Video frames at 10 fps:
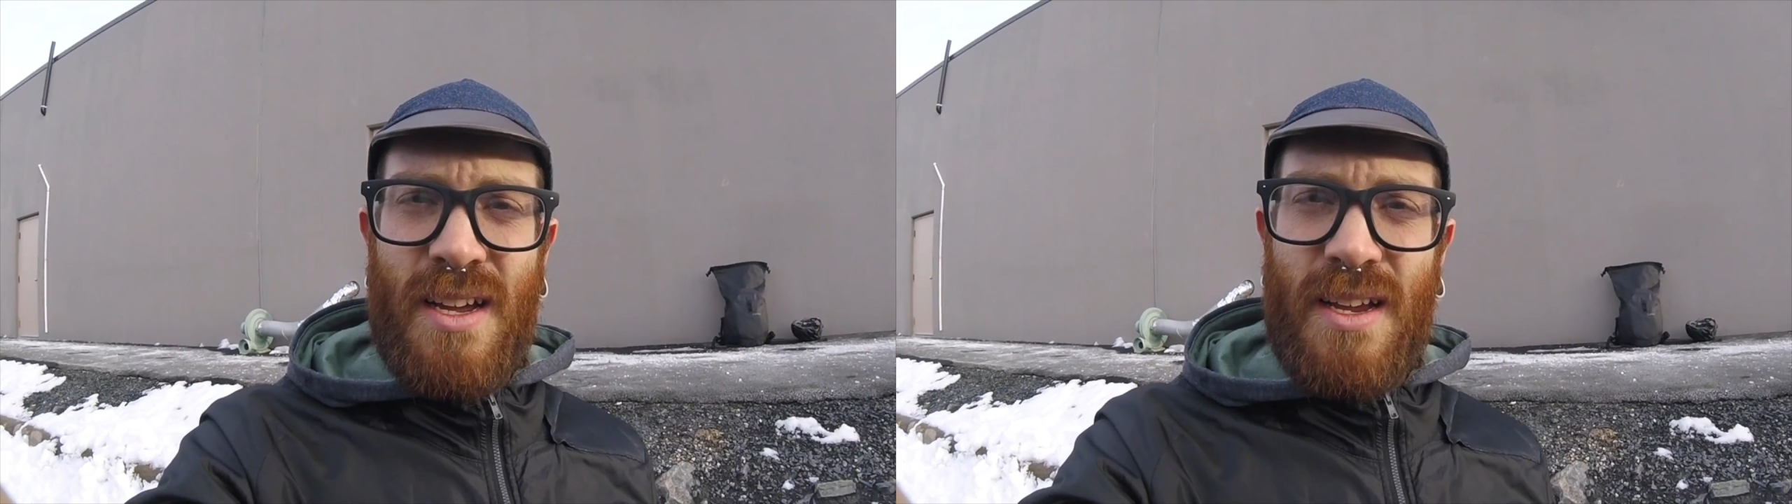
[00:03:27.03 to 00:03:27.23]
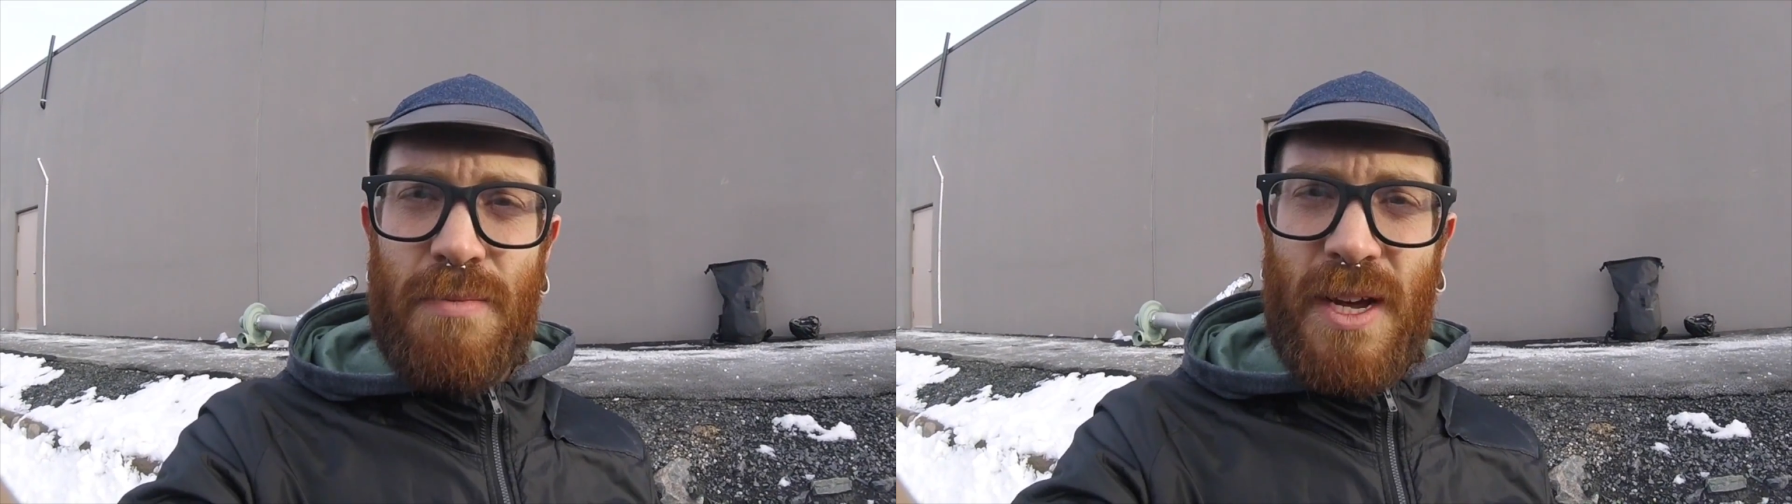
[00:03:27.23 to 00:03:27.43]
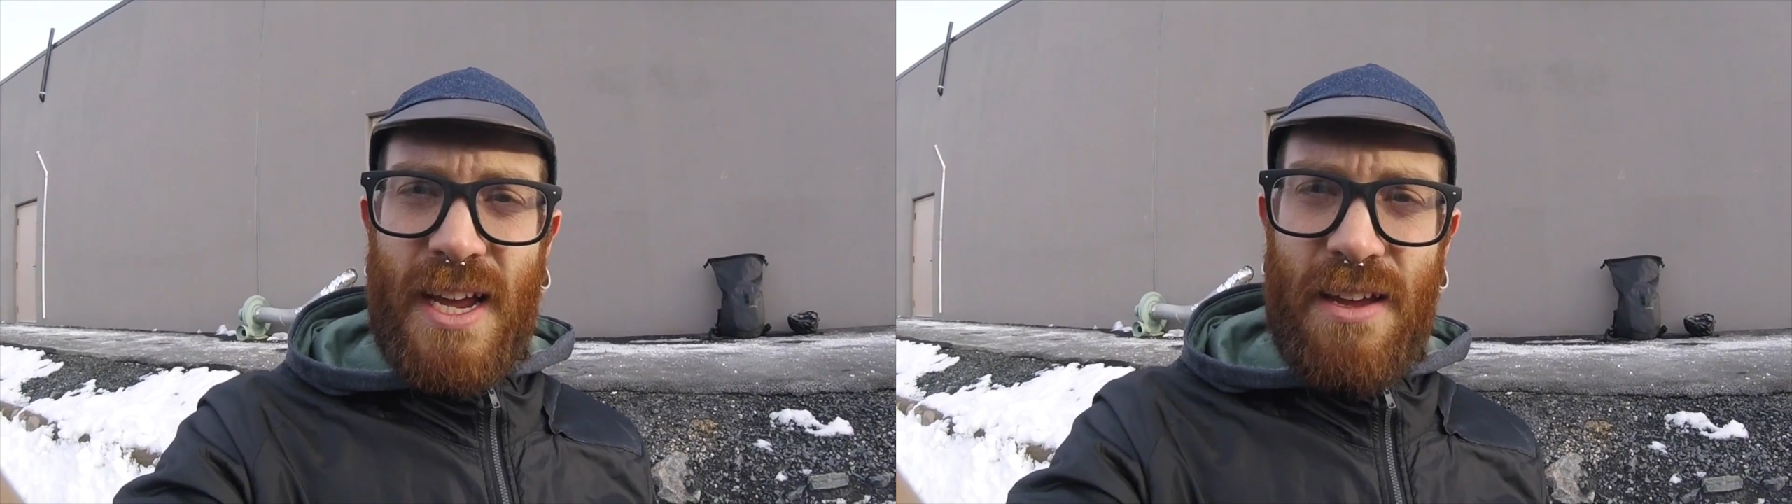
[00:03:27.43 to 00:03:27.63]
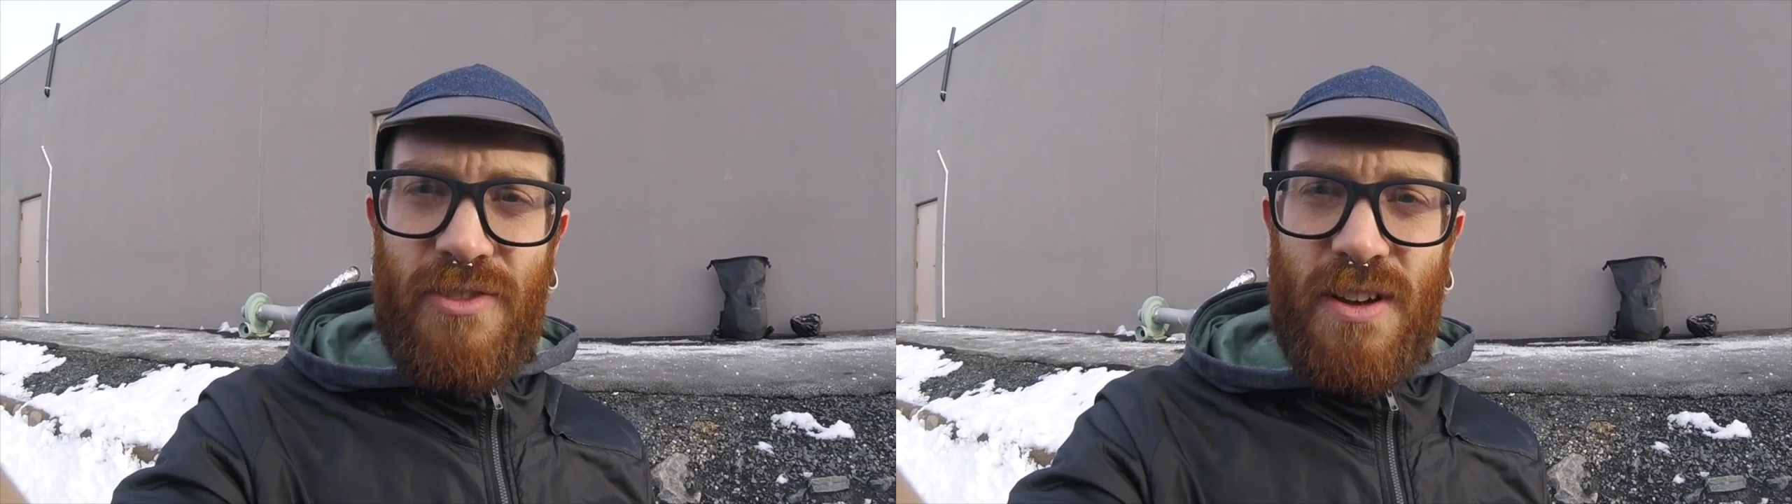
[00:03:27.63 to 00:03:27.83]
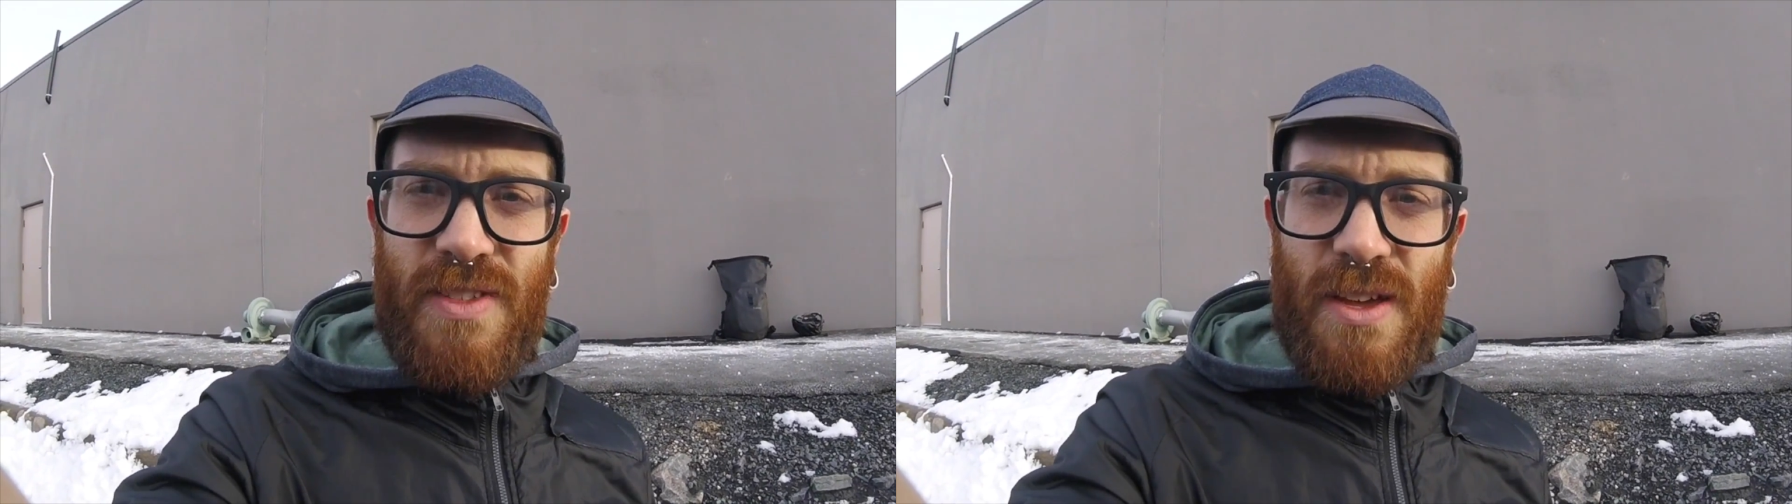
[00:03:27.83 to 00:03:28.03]
in my A
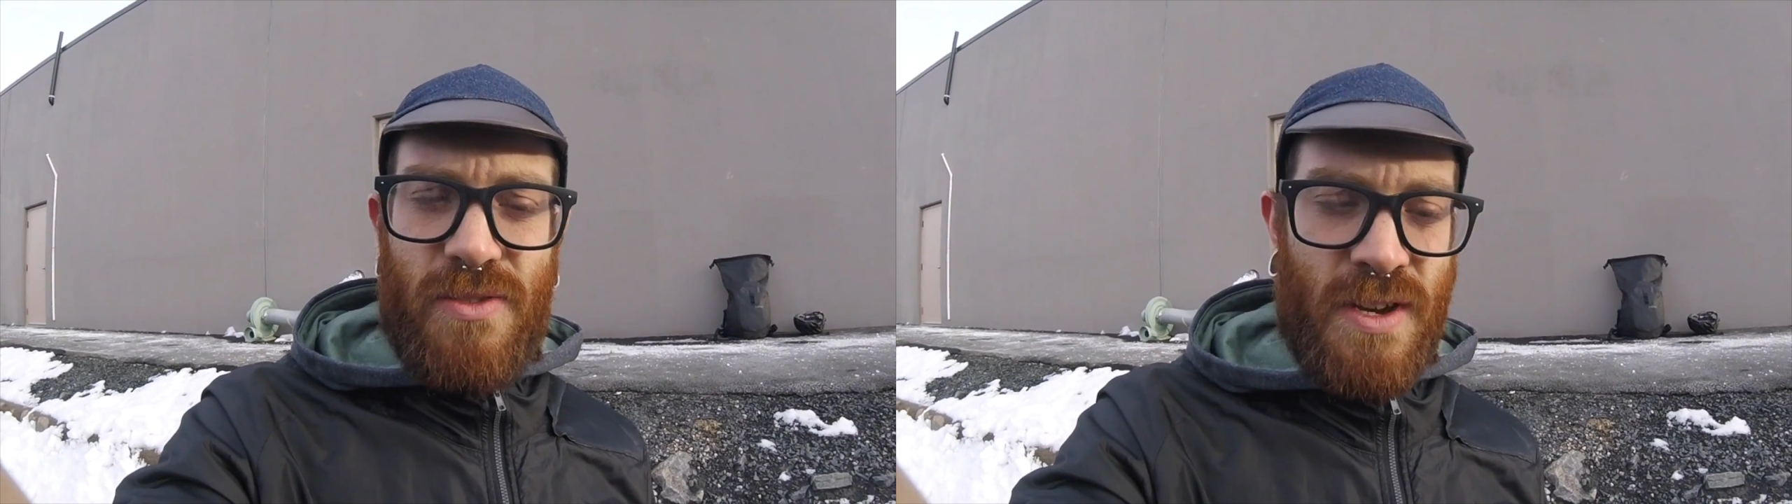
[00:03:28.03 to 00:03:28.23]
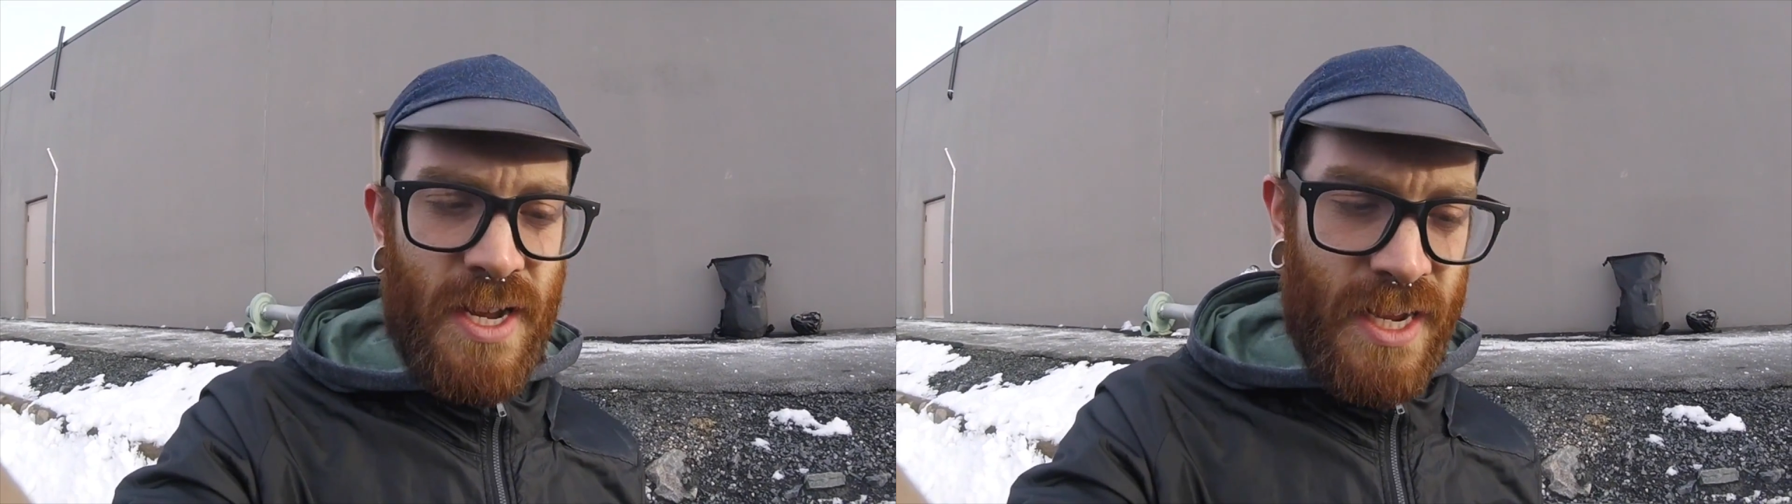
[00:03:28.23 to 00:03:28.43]
five thousand.